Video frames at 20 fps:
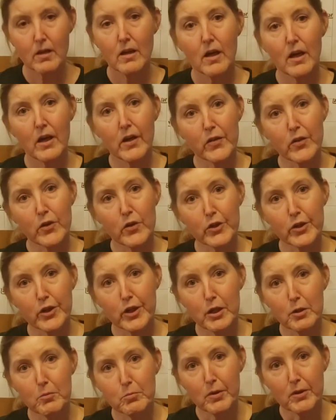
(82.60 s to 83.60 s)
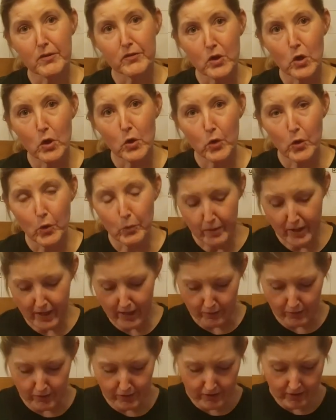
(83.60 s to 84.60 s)
a 1/3 cup of cocoa
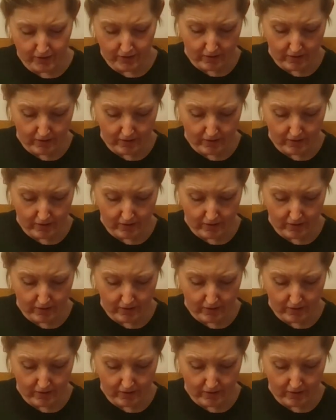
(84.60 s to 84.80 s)
powder,